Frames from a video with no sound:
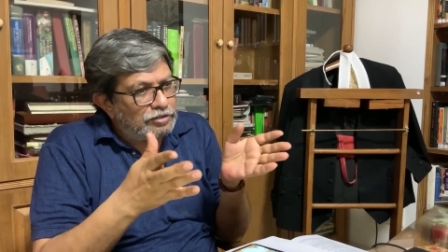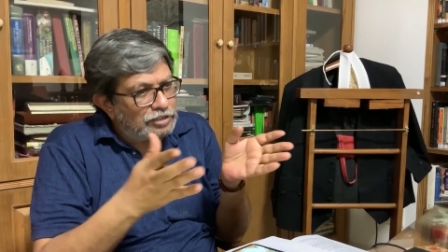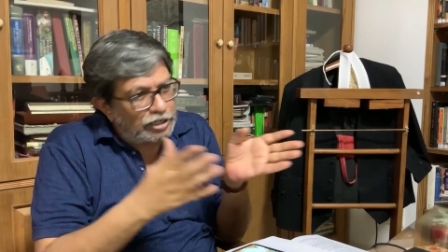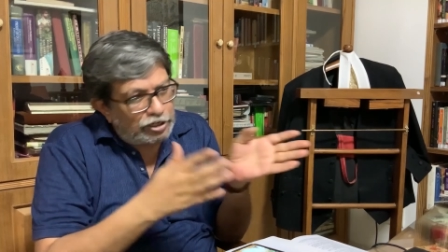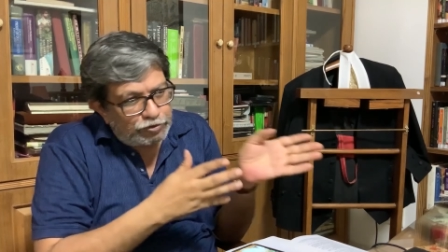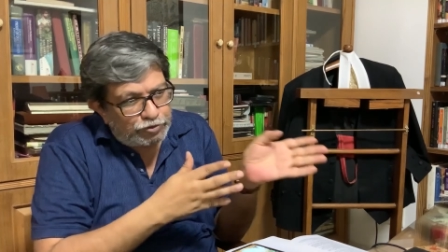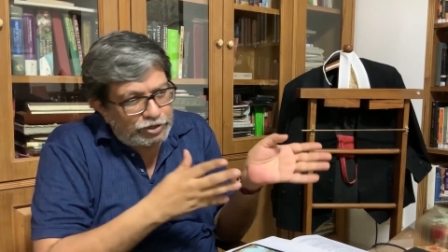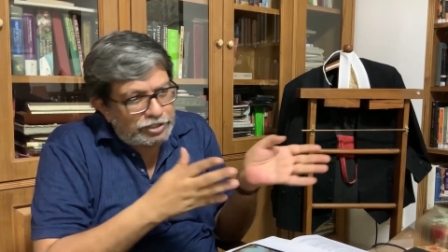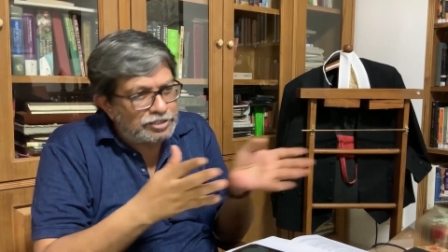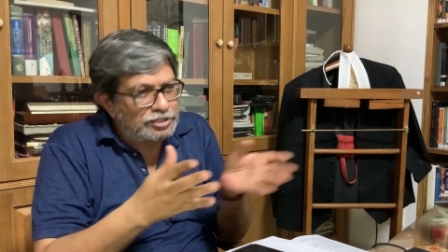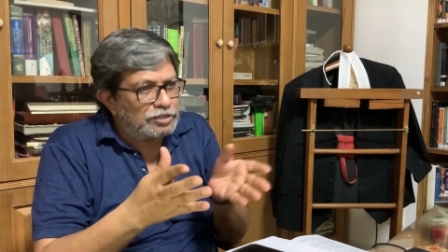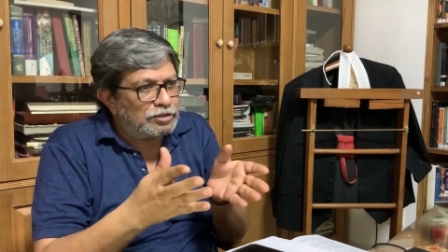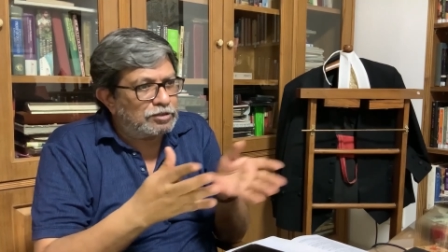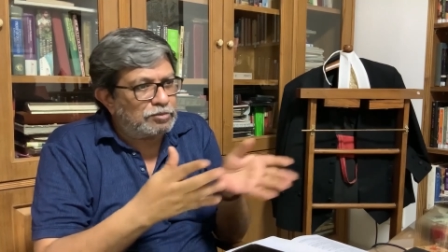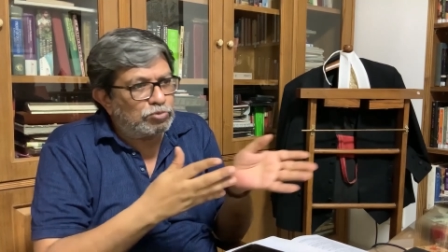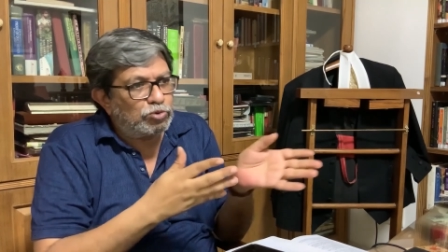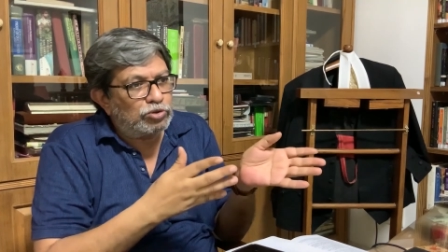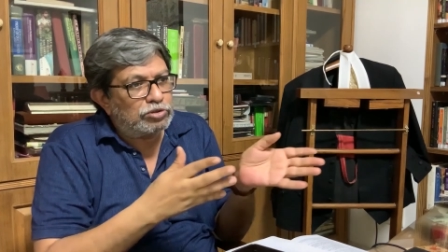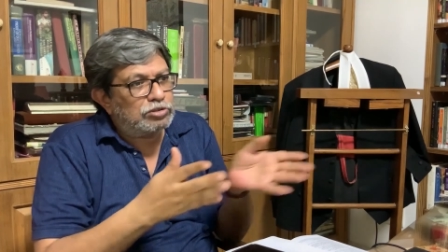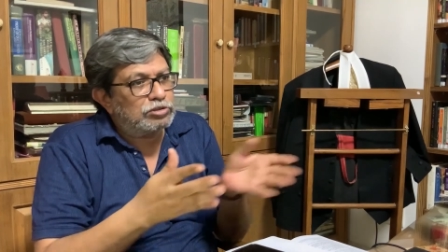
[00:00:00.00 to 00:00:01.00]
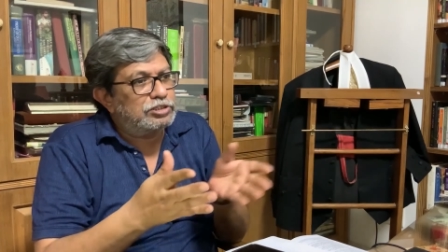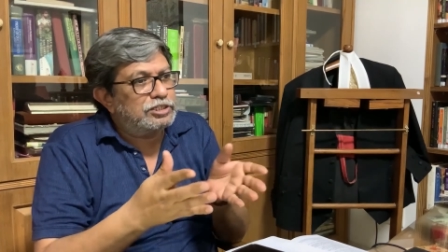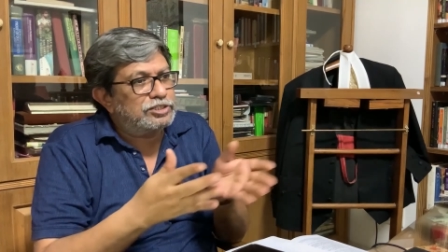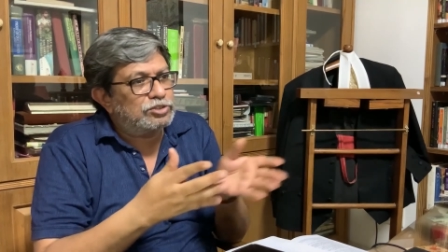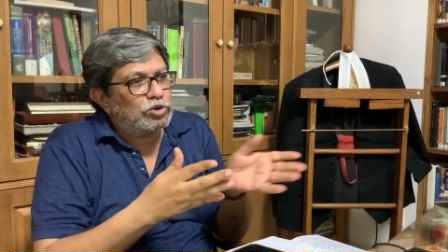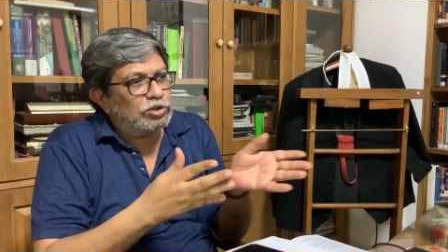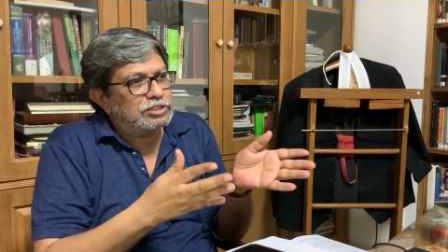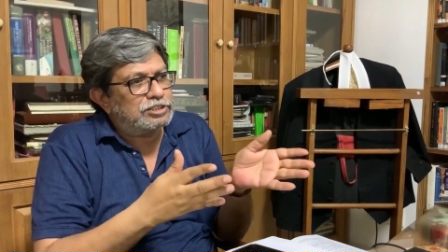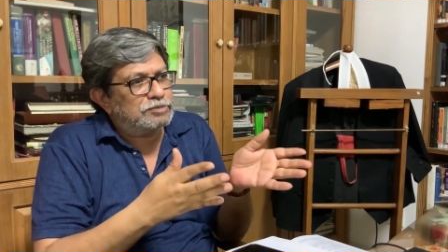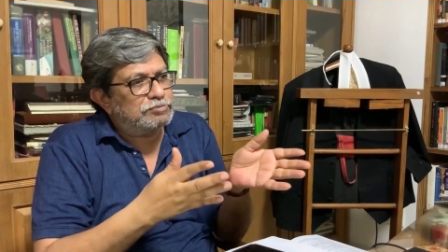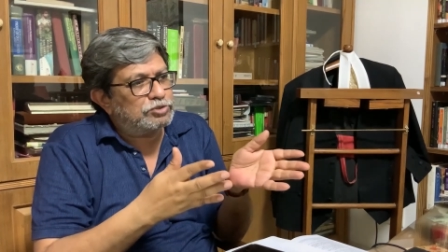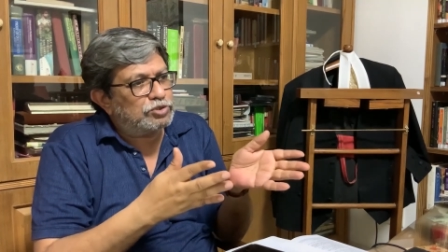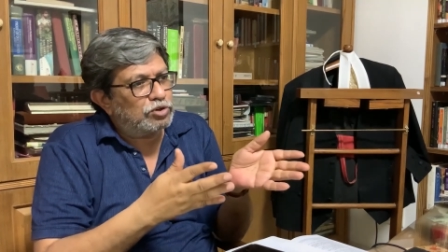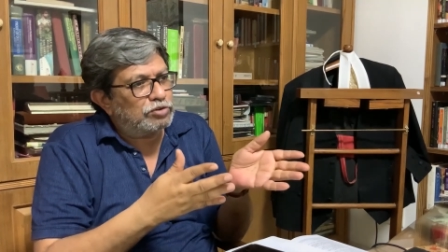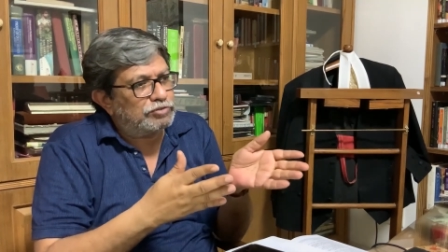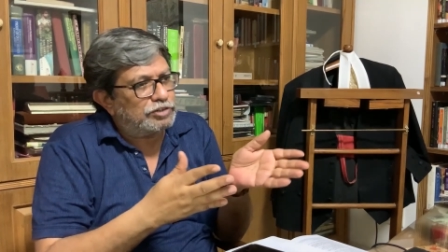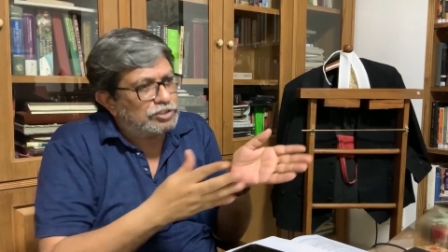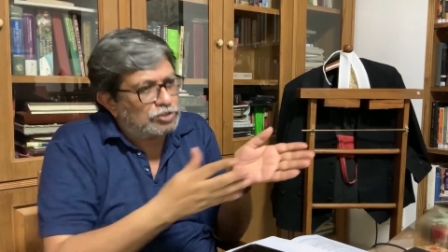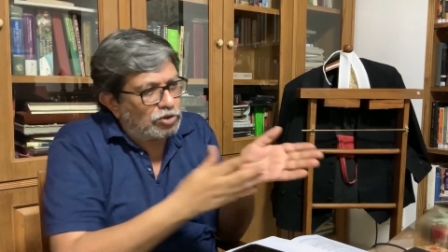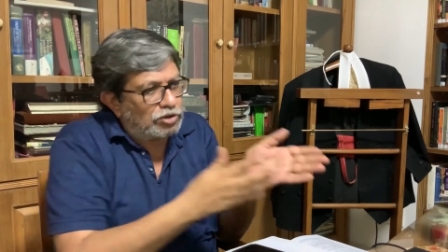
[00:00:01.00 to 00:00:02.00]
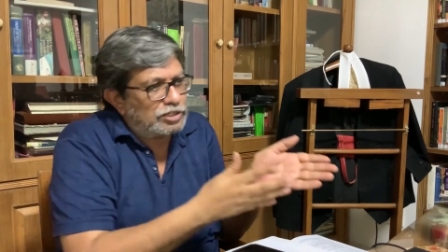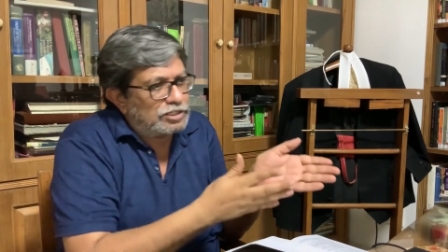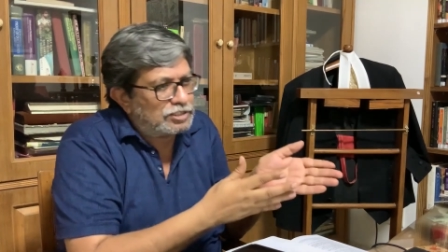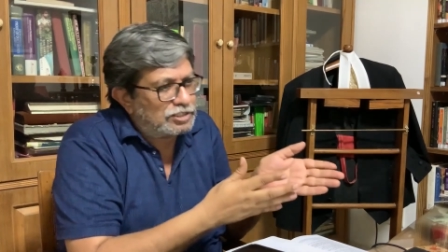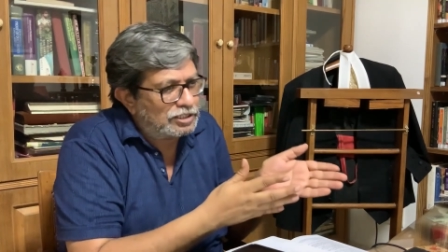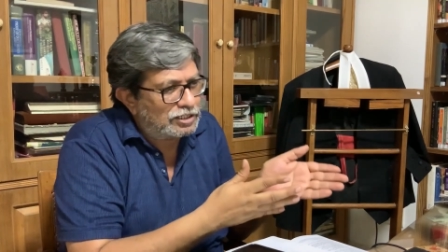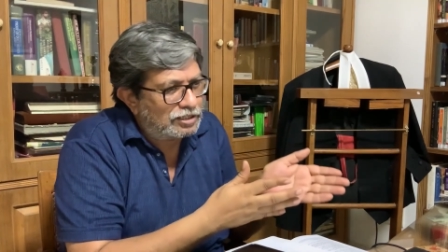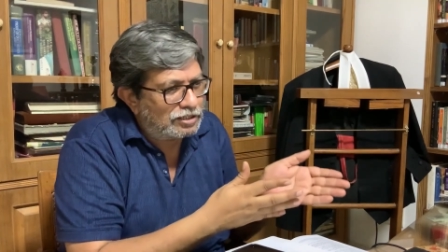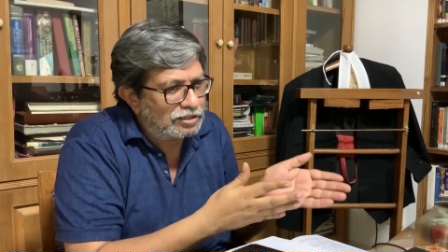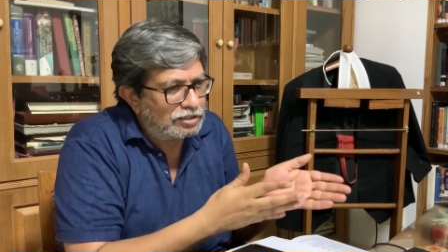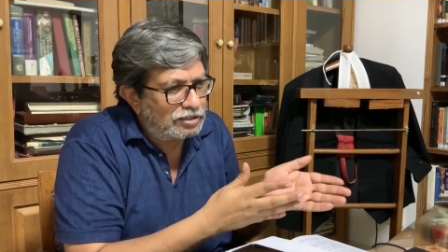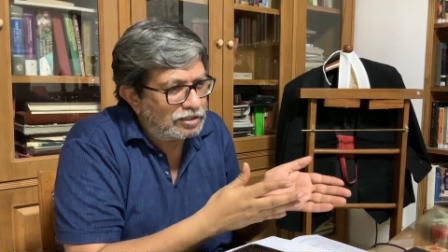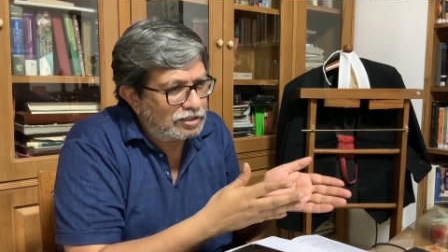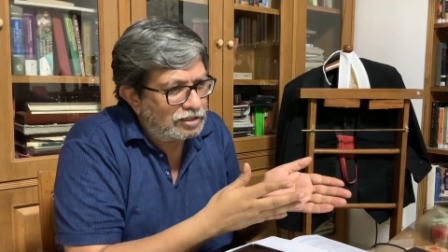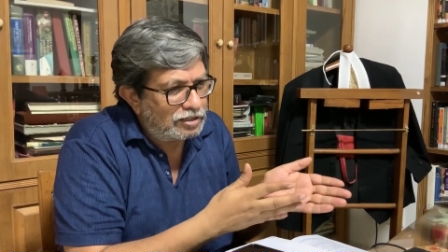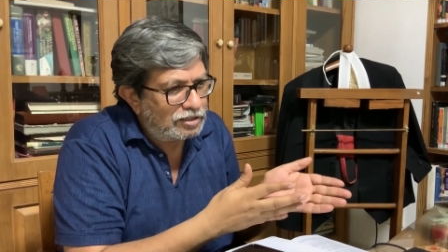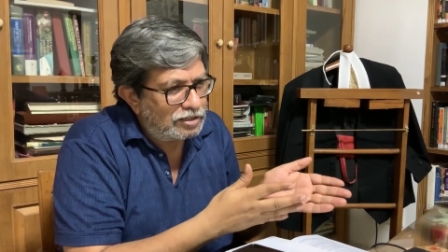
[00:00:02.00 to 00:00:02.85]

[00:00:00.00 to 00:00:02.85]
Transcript: the difference in the both these concepts of dishonesty